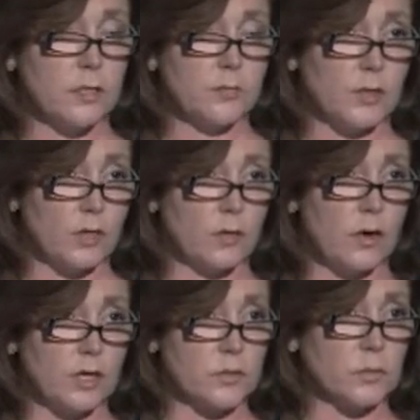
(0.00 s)
But no,
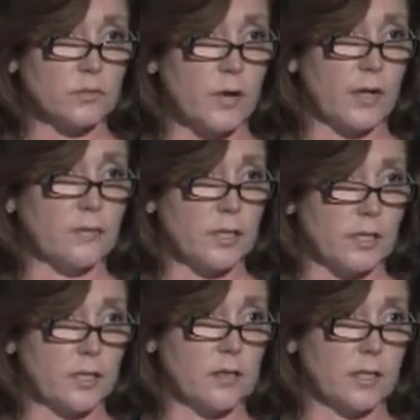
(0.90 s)
ours will rival
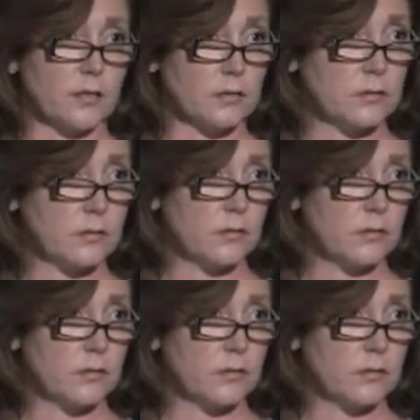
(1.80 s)
anything